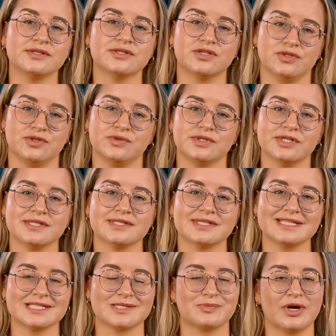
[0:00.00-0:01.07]
to do this
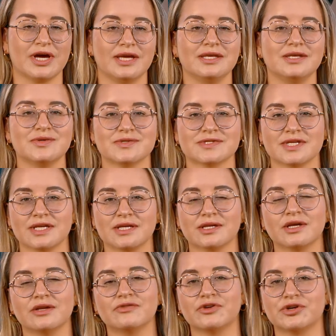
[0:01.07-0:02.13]
is by using
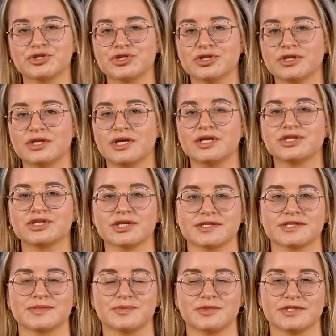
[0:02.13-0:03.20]
conversion
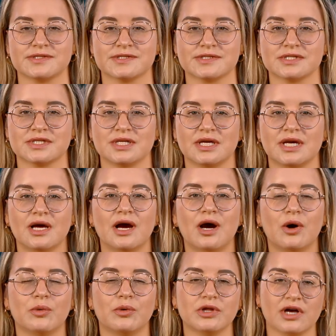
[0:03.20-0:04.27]
adjustments.
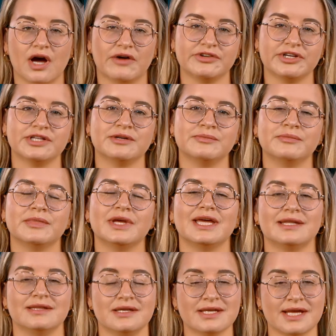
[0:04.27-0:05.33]
We'll cover them
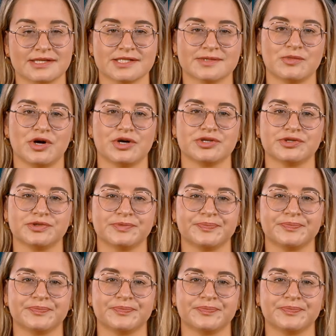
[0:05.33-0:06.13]
in the next module.